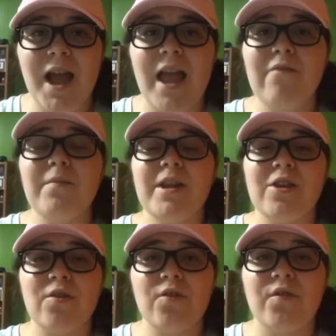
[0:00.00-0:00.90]
I haven't been a
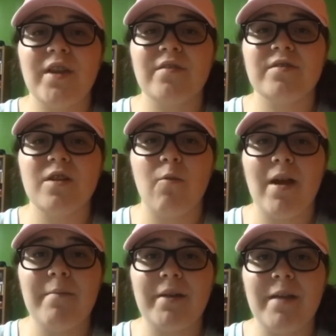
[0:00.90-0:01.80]
huge fan of Snow
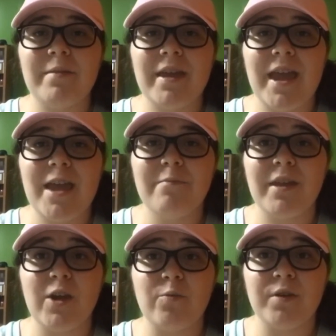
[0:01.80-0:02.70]
White, but I became
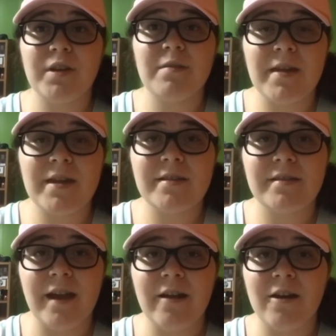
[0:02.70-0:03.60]
like a really
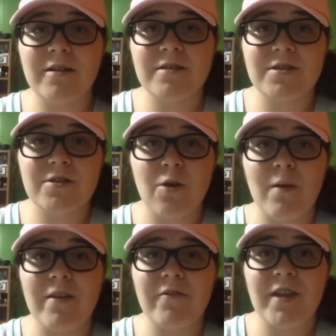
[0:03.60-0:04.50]
big diehard Snow
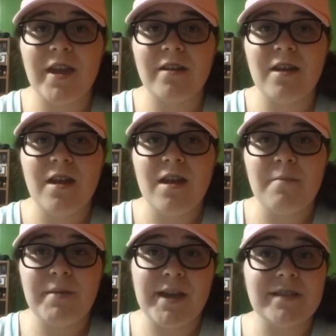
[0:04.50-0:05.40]
White fan
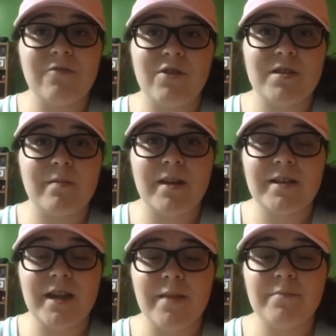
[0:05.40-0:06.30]
because of Once Upon a
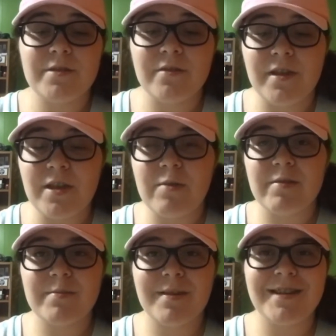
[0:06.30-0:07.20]
Time. So thank you,
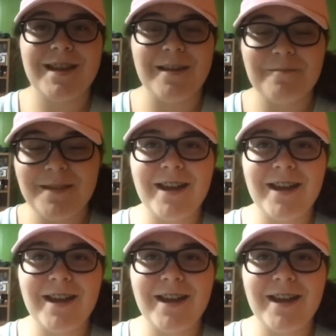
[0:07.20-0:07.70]
Once Upon a Time.